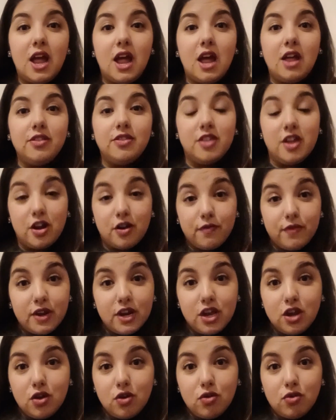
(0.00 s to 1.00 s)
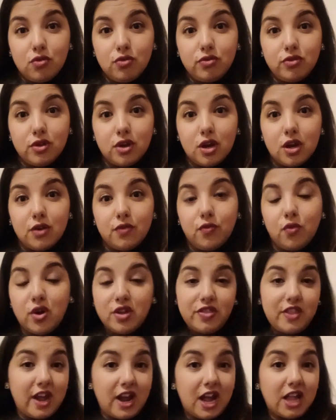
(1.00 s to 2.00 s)
their videos of
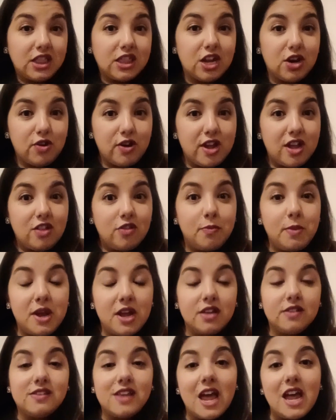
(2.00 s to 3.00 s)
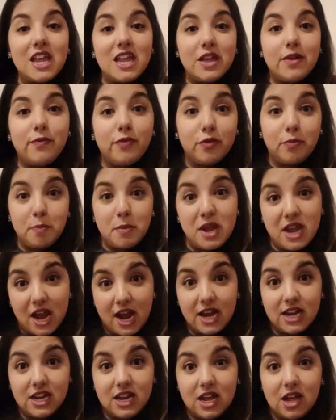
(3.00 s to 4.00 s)
what they got their kids, because that gives me
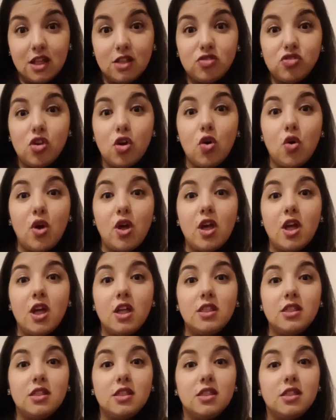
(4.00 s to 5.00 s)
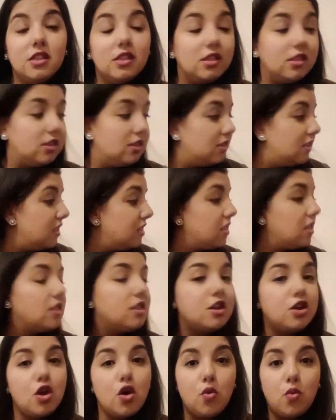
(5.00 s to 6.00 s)
ideas. So this is
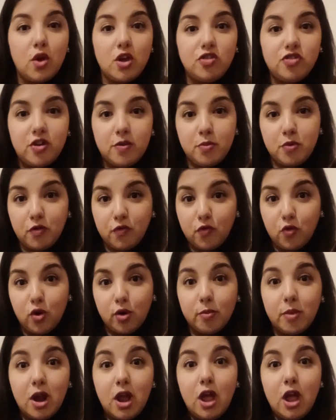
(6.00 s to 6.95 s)
in no way, shape, or form